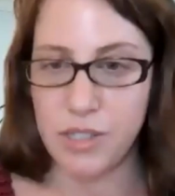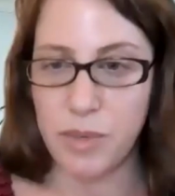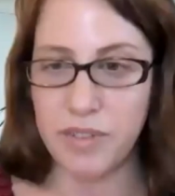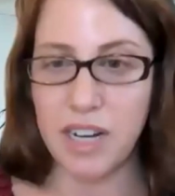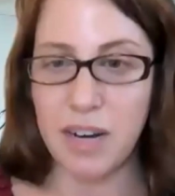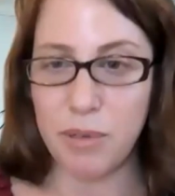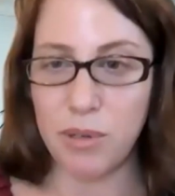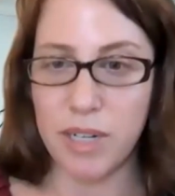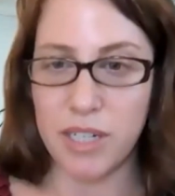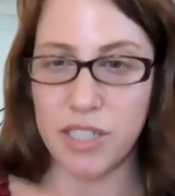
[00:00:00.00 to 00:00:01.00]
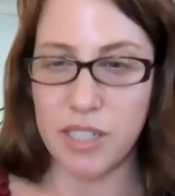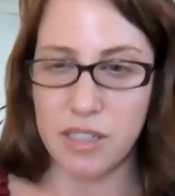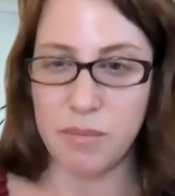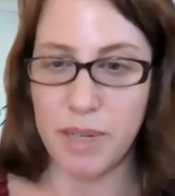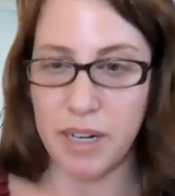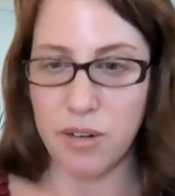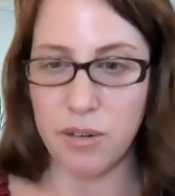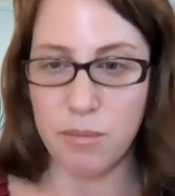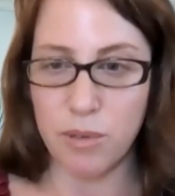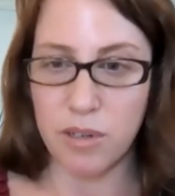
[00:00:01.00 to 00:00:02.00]
we have a couple questions
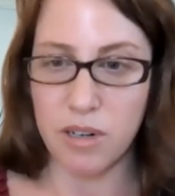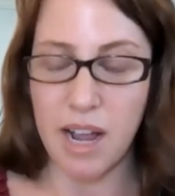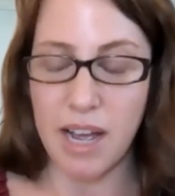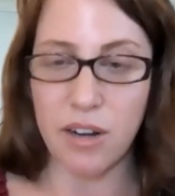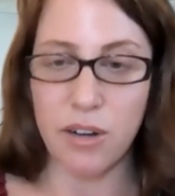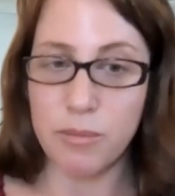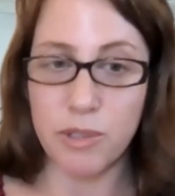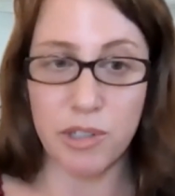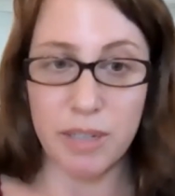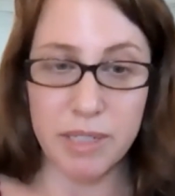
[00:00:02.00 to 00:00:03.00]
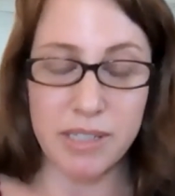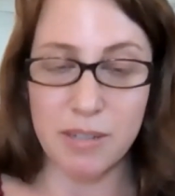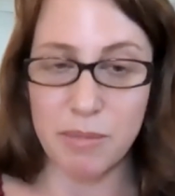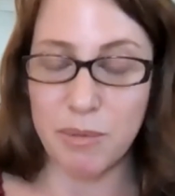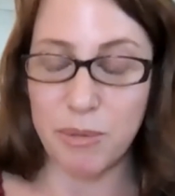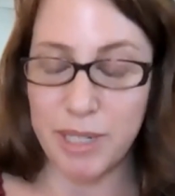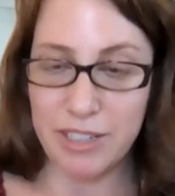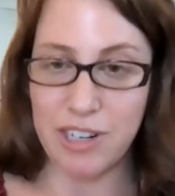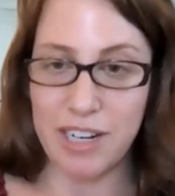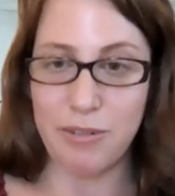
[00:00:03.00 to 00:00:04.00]
about more at-home treatments, so maybe we can
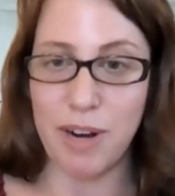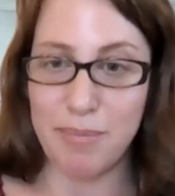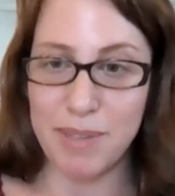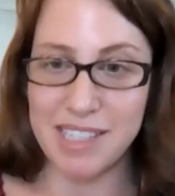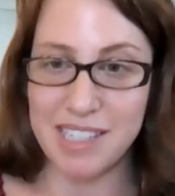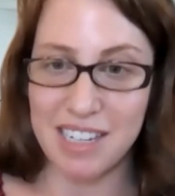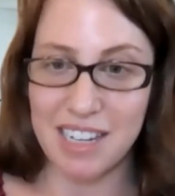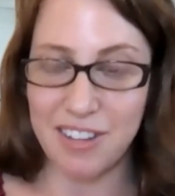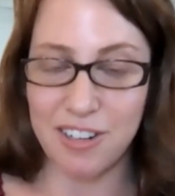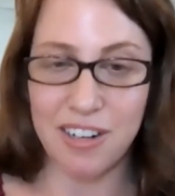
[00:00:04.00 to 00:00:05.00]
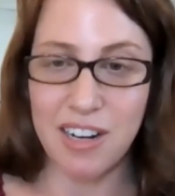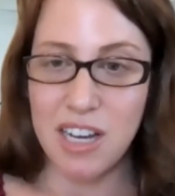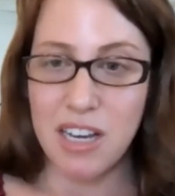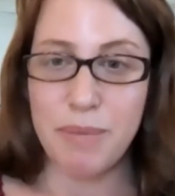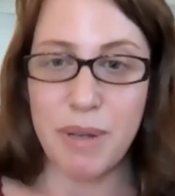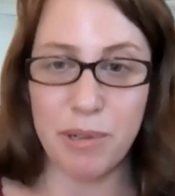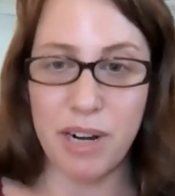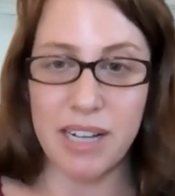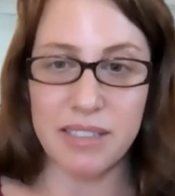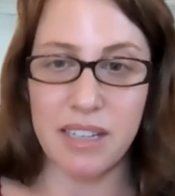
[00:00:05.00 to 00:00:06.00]
try and wrap these together. People are
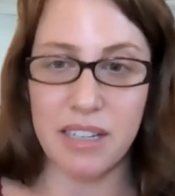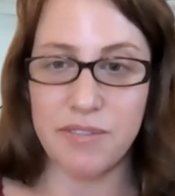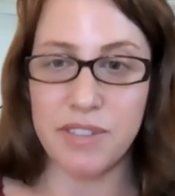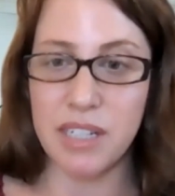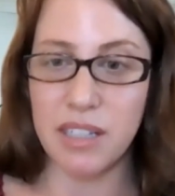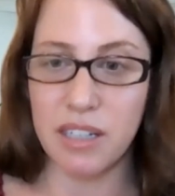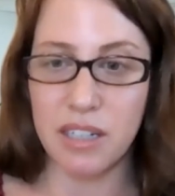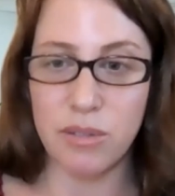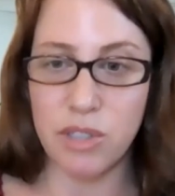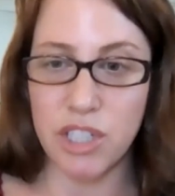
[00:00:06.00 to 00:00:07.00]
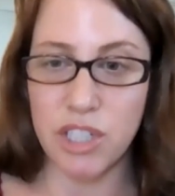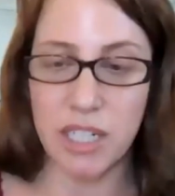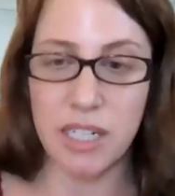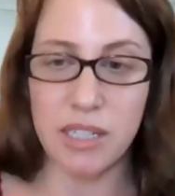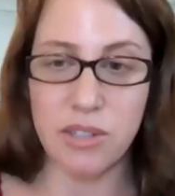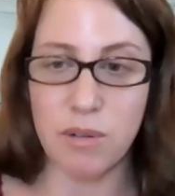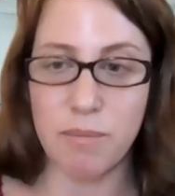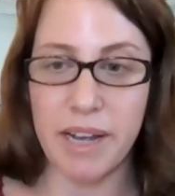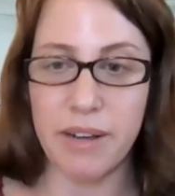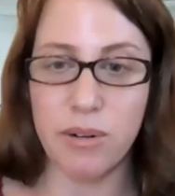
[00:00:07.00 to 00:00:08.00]
asking if silicone sheets or
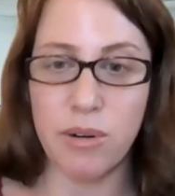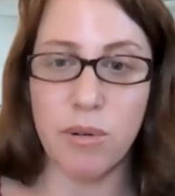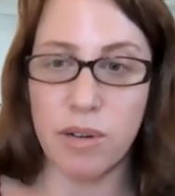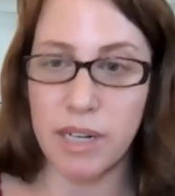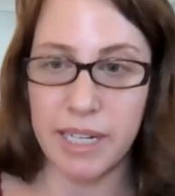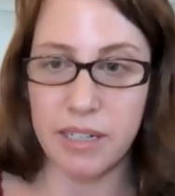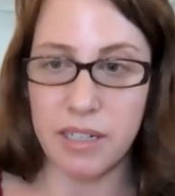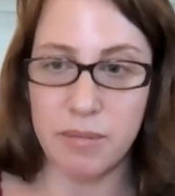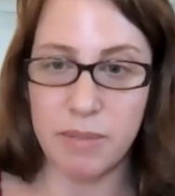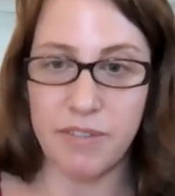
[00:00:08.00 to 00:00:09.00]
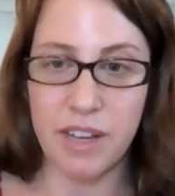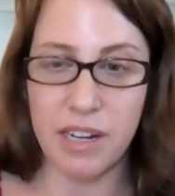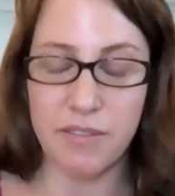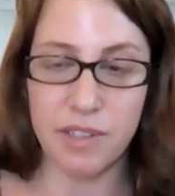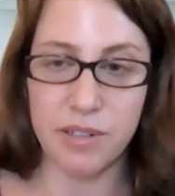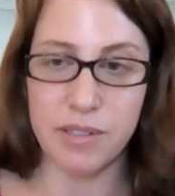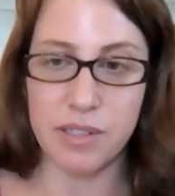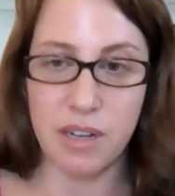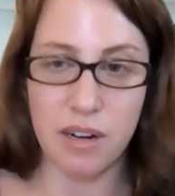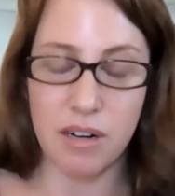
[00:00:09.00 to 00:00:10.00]
biocorneum, if any of those
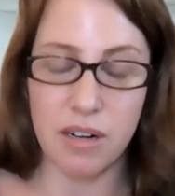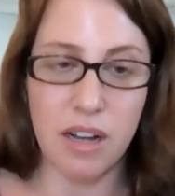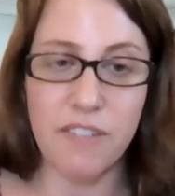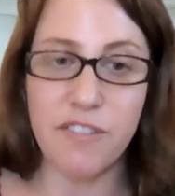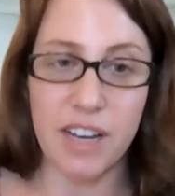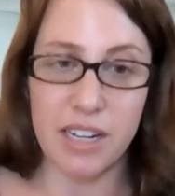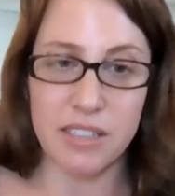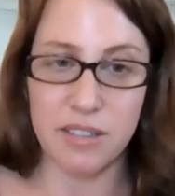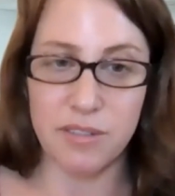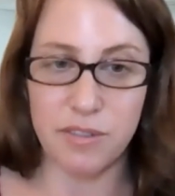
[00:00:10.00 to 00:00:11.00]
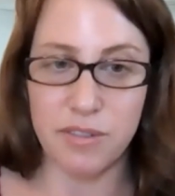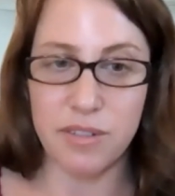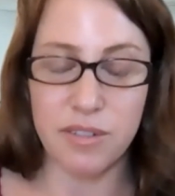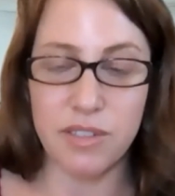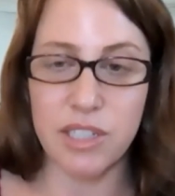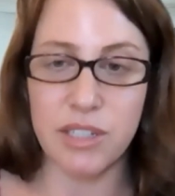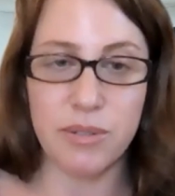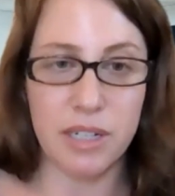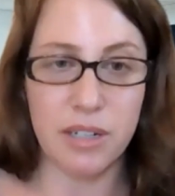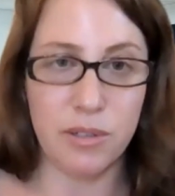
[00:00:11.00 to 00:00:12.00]
are effective to use
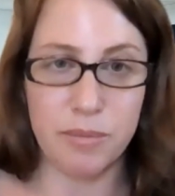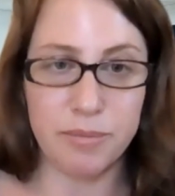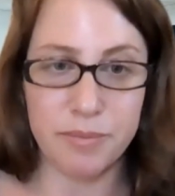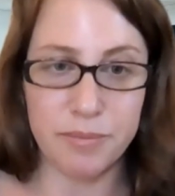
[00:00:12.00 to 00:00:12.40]
at home.